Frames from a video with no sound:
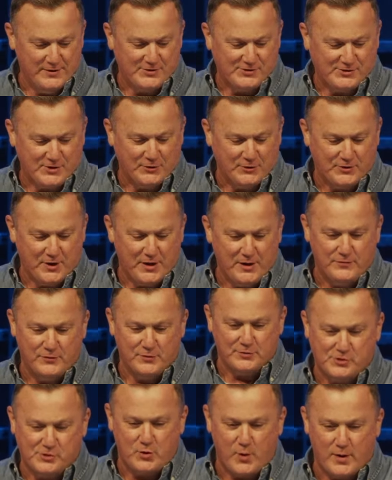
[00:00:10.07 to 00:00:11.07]
so thankful.
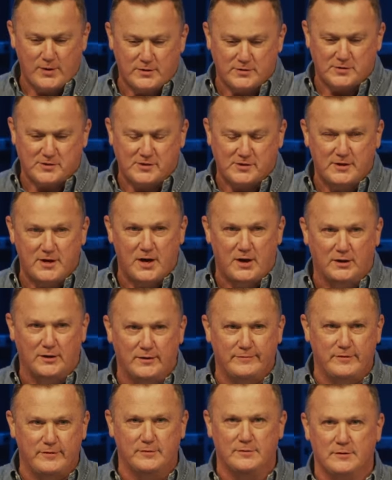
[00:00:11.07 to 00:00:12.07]
It's great to see all
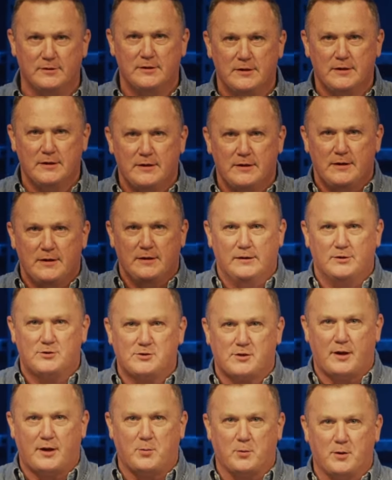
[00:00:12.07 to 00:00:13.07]
of you. Looks
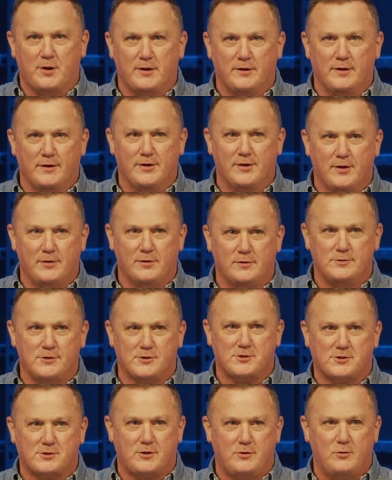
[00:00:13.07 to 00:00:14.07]
like we're getting another
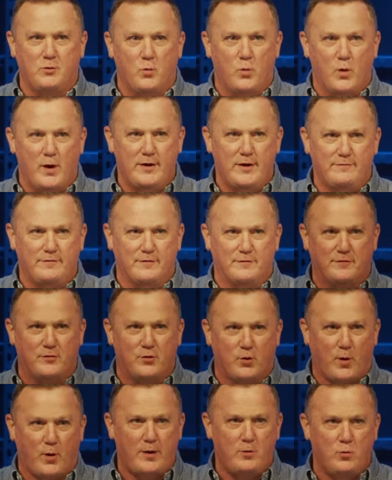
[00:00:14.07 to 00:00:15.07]
just wave of
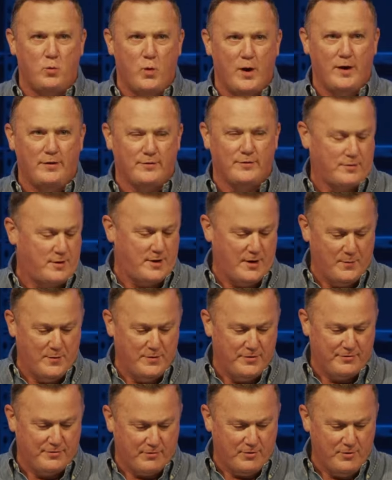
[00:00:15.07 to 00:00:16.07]
great weather coming
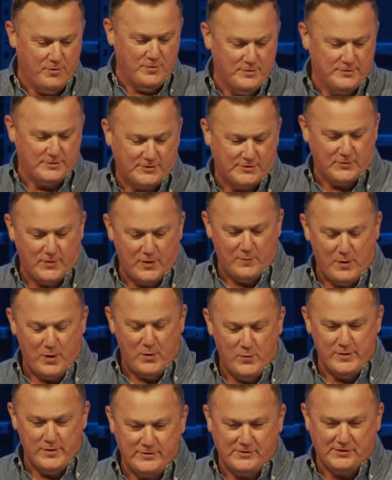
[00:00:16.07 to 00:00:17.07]
through, and so I'm
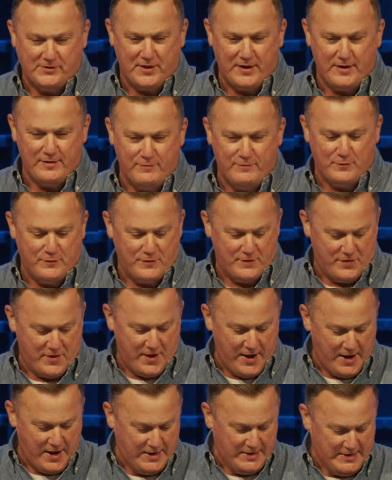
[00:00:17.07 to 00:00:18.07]
always thankful for
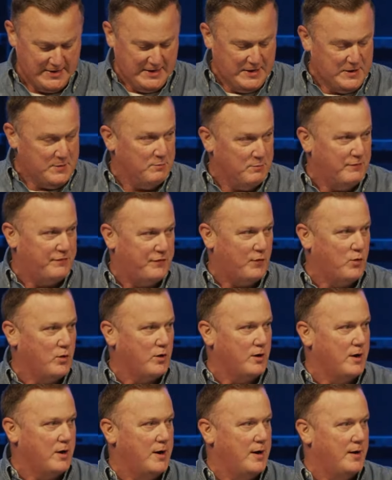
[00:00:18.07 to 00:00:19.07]
that.
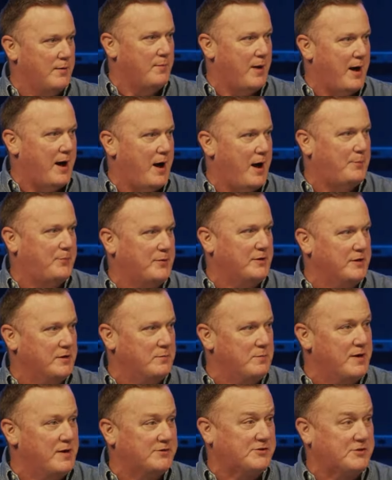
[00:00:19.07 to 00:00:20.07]
Before I hop into the
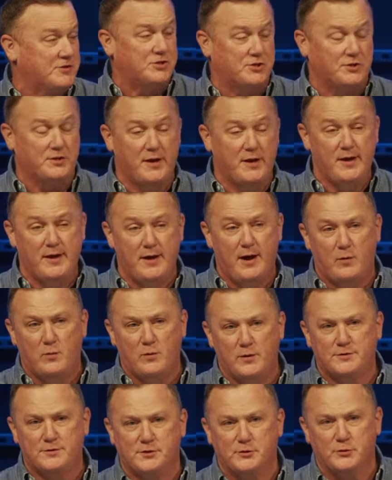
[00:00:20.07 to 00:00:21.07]
message today, I
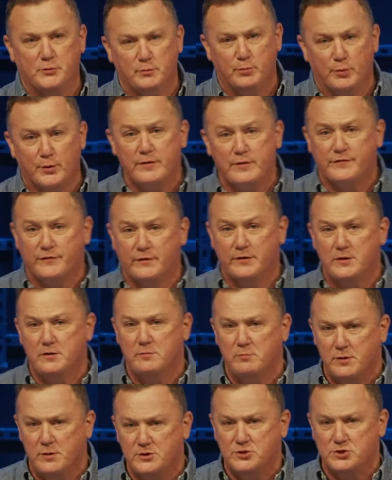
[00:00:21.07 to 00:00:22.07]
want to briefly
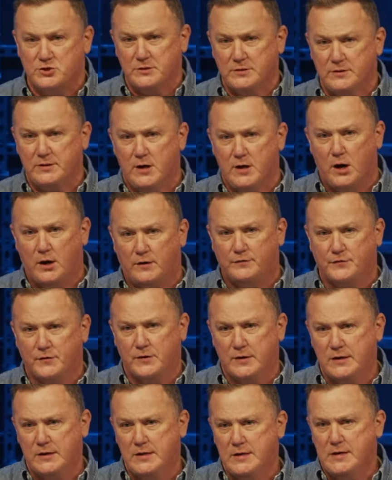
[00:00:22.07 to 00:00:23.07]
mention the
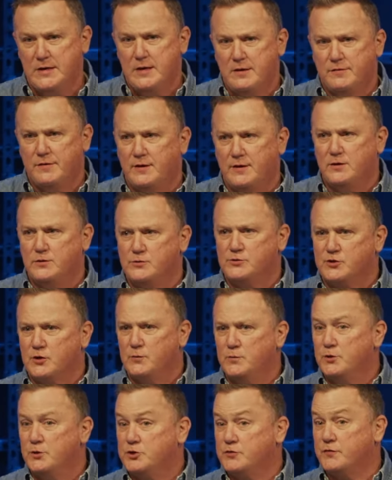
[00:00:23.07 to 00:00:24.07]
offering. Thank you so
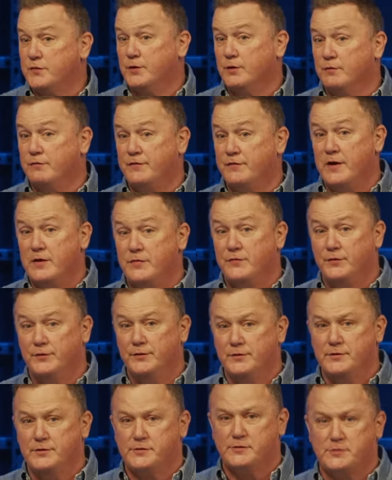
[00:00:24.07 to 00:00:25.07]
much for your
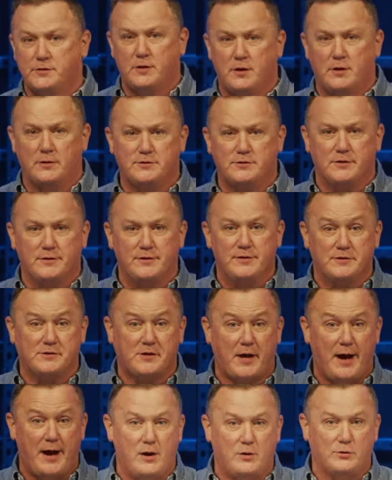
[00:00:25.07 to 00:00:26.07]
faithfulness to this
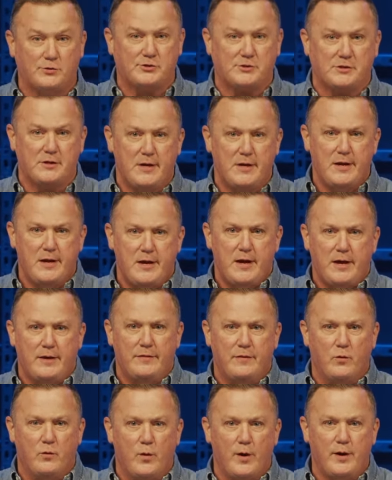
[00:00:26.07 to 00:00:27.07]
house and
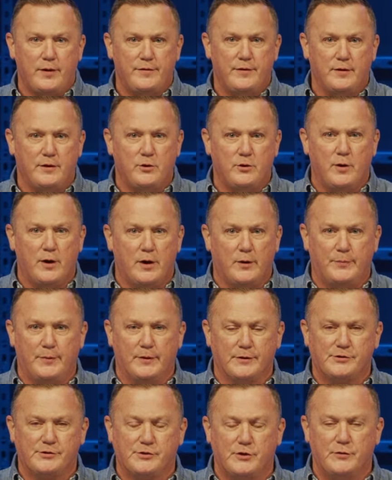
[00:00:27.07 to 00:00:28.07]
the way that you help
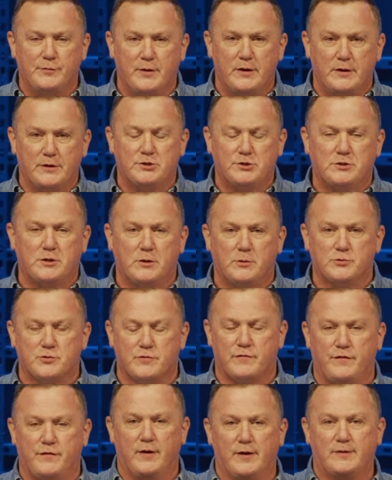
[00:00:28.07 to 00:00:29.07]
us so much. I was
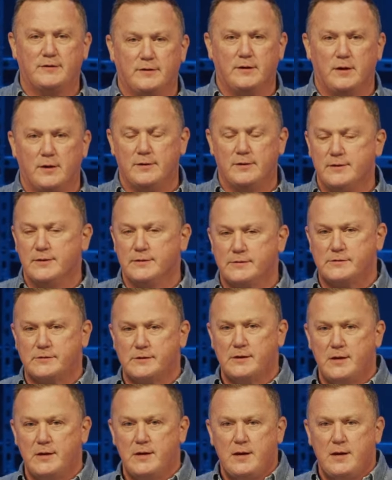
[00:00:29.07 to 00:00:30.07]
reflecting on this
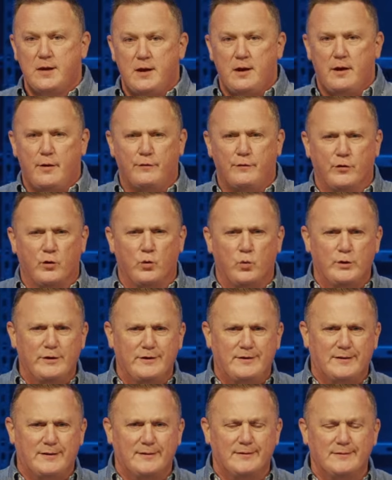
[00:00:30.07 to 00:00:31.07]
over the
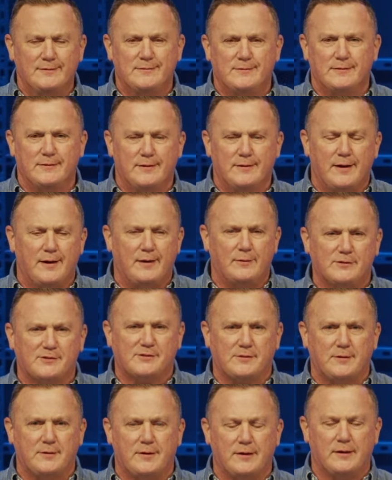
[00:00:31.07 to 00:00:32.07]
weekend, and I was
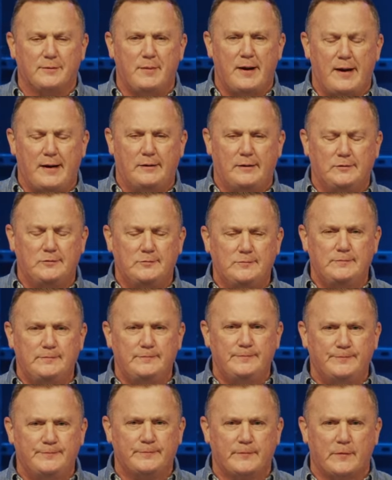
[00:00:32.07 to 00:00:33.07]
thinking about,
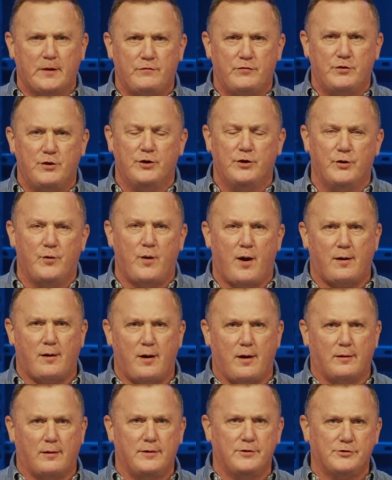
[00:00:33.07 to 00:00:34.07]
if you don't know
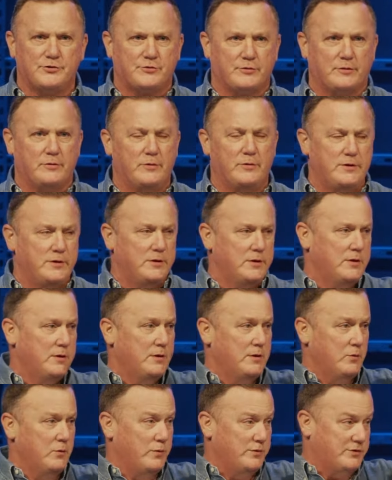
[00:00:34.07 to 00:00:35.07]
our history,
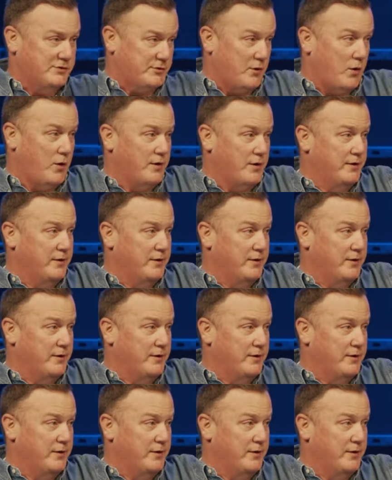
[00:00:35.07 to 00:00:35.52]
we started